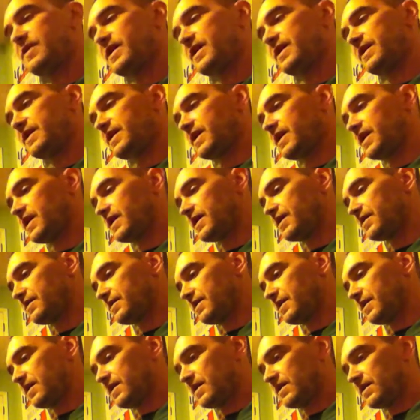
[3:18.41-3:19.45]
that
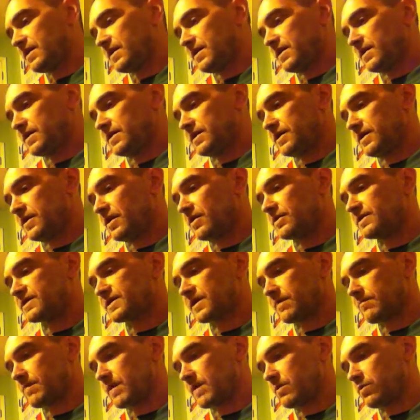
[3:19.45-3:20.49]
it's
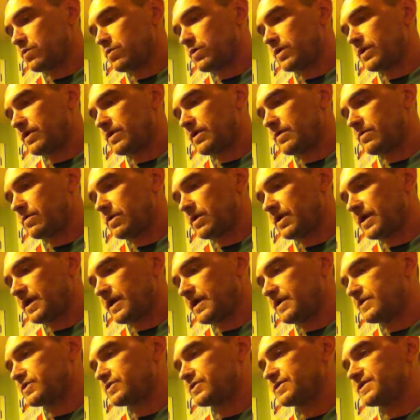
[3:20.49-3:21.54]
going to be really, really
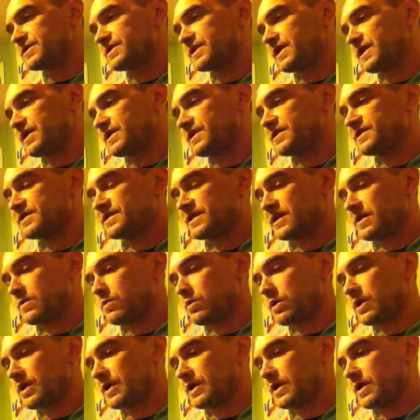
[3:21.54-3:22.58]
interesting to see
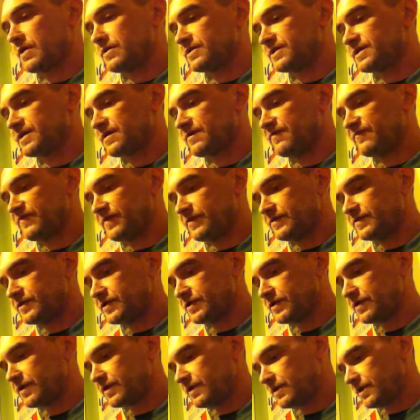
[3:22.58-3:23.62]
where it goes in the
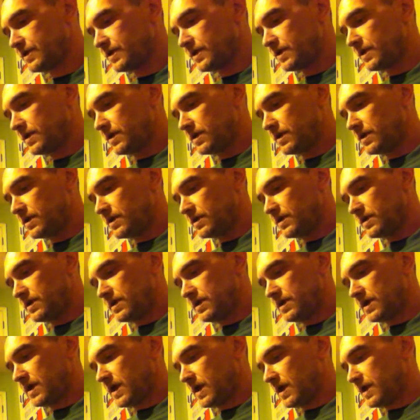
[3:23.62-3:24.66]
future.
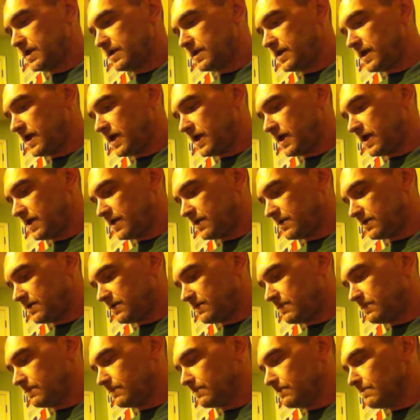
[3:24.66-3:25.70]
And
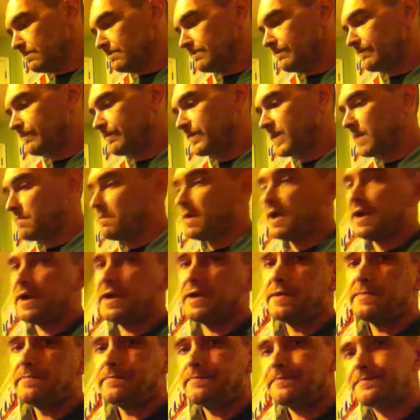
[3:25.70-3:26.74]

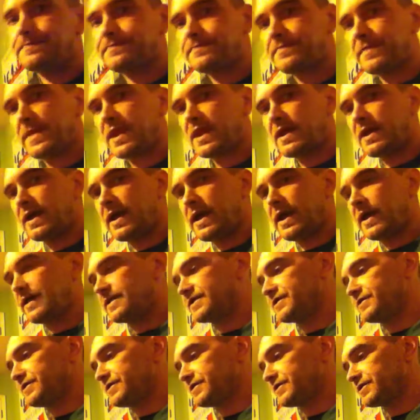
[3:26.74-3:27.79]
but
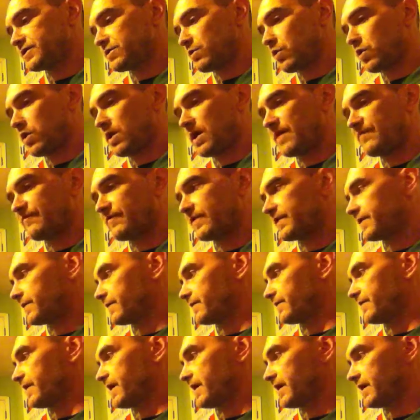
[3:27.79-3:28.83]
as usual, I
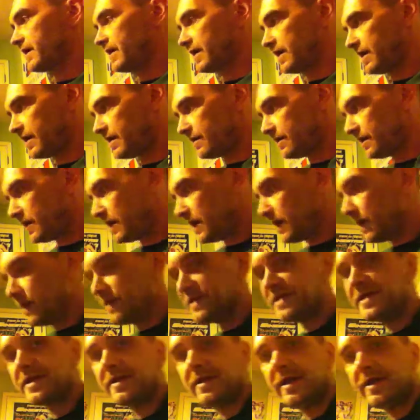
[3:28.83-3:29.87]
figure that
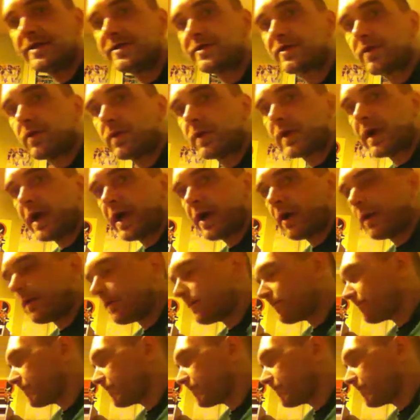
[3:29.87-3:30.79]
Sinestro and Hal will